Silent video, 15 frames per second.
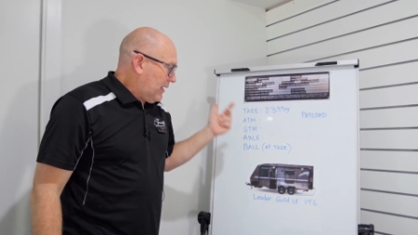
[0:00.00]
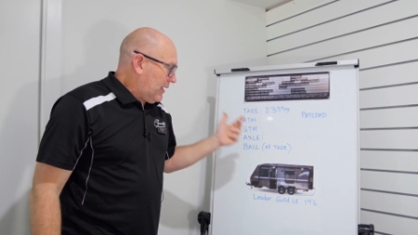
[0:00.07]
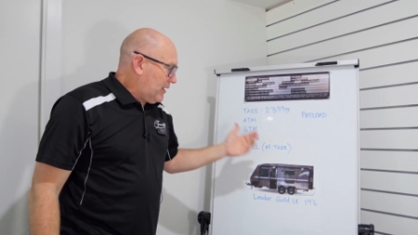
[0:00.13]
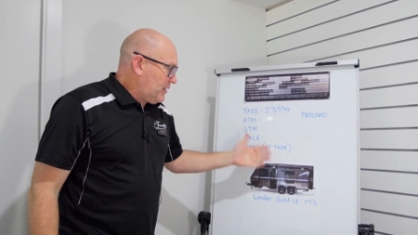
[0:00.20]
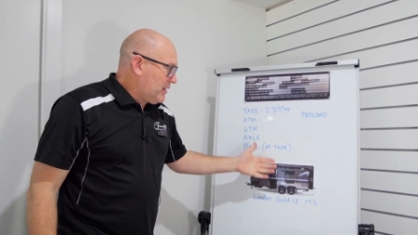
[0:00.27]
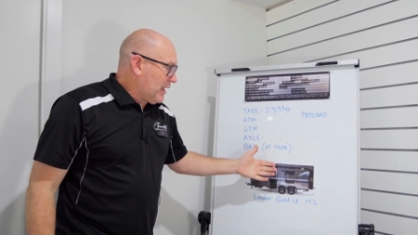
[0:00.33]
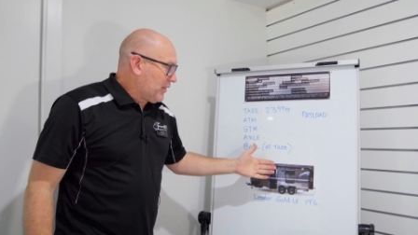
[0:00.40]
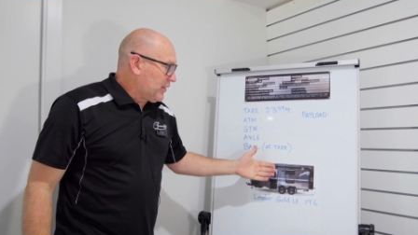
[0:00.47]

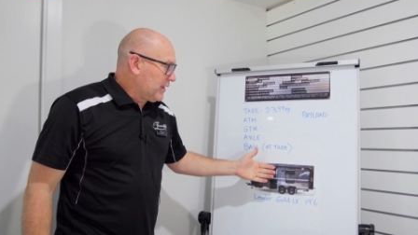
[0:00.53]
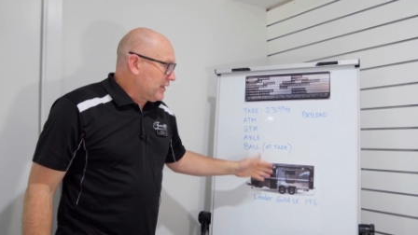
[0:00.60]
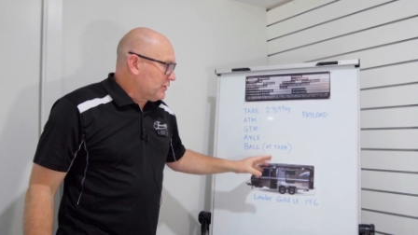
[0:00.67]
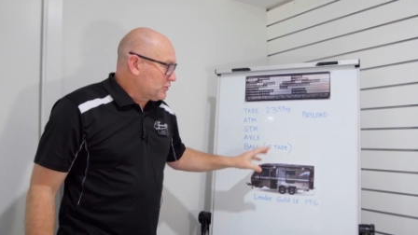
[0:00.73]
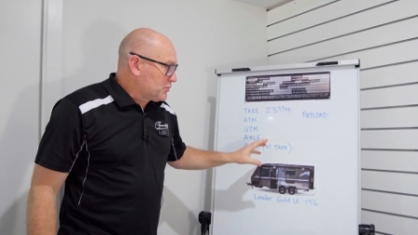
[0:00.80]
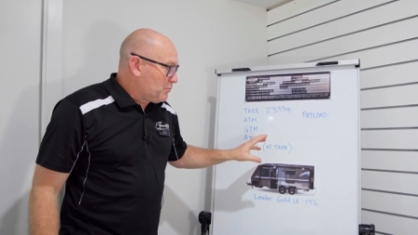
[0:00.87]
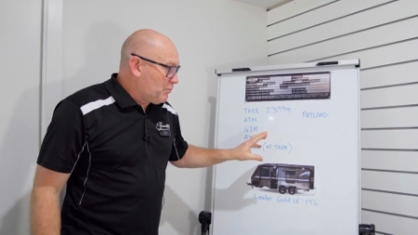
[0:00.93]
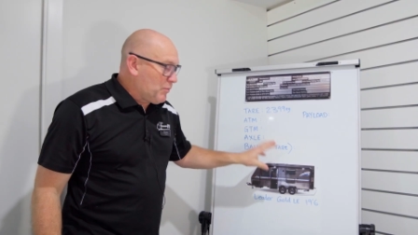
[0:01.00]
and nothing
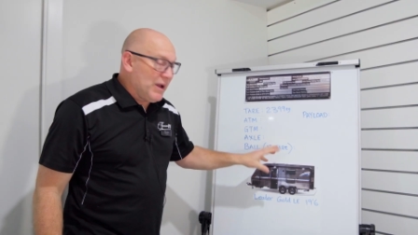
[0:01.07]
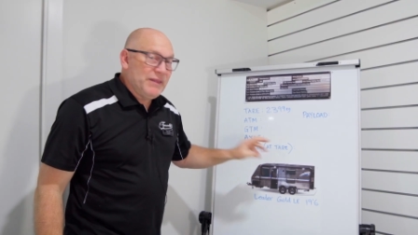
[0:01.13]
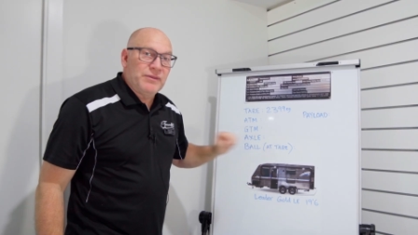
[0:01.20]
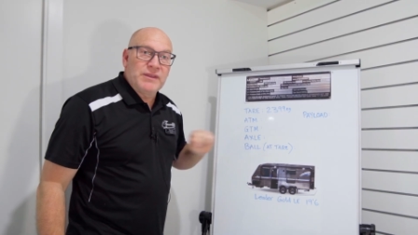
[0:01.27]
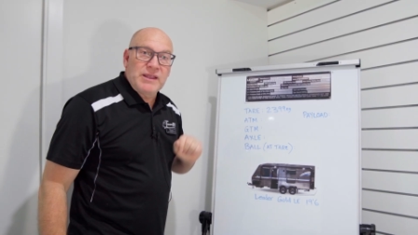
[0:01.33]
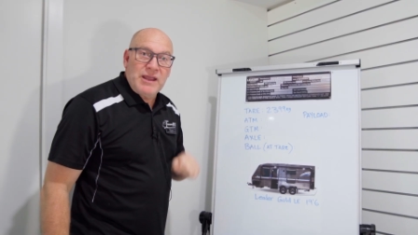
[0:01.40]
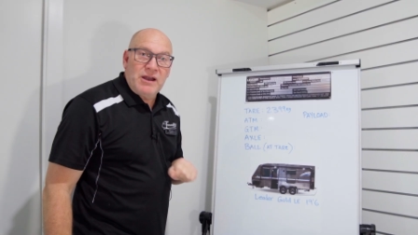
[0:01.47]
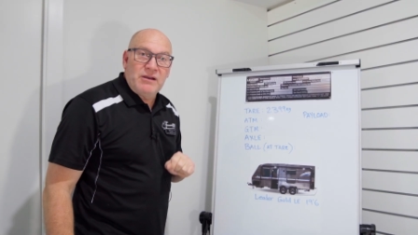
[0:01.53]
else but
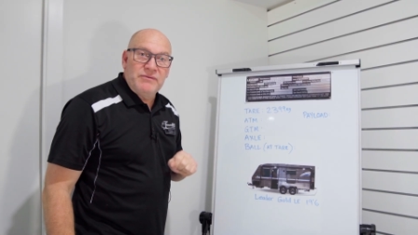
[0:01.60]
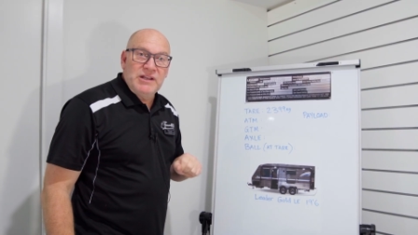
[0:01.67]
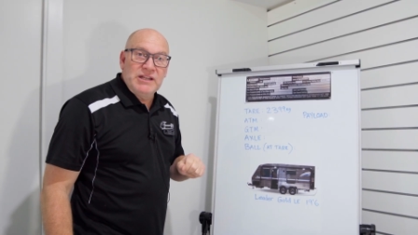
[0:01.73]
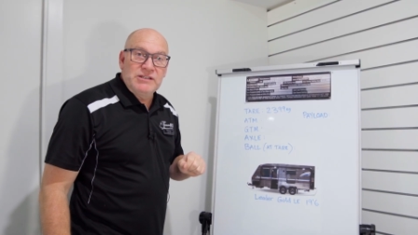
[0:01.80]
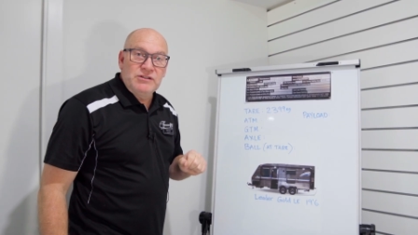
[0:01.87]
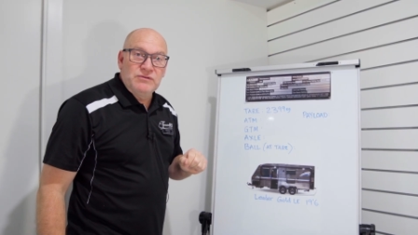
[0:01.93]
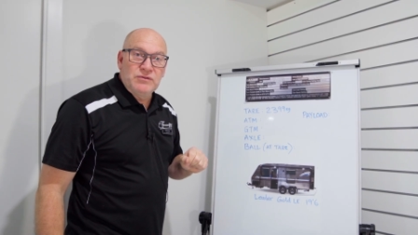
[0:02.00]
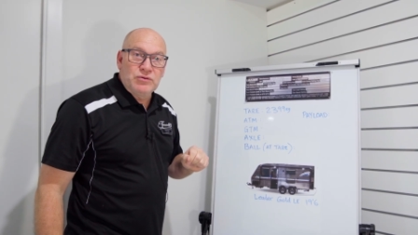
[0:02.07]
the
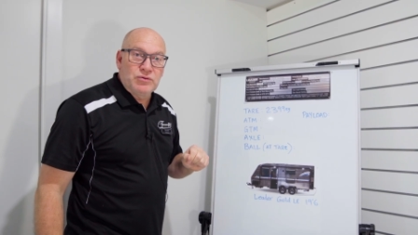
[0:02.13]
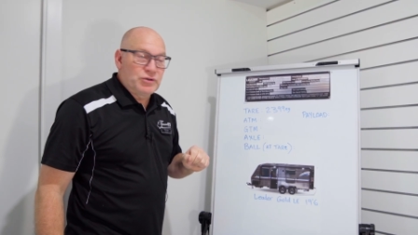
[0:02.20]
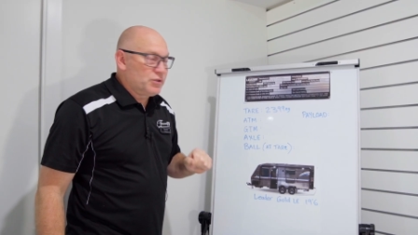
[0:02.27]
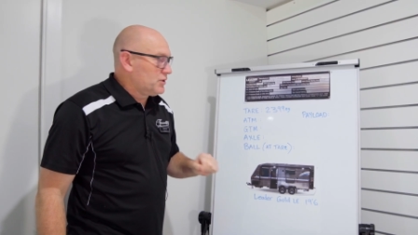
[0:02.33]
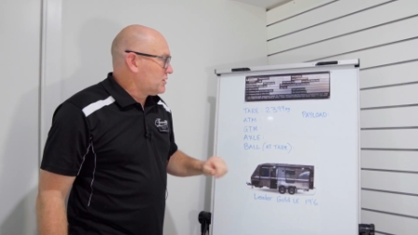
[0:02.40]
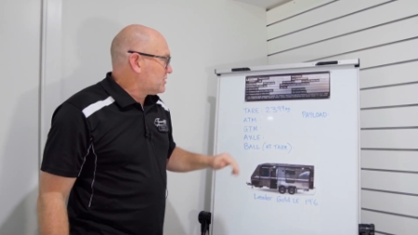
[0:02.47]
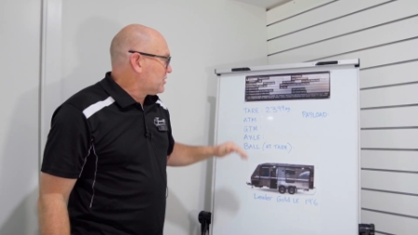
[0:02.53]
caravan you've ordered.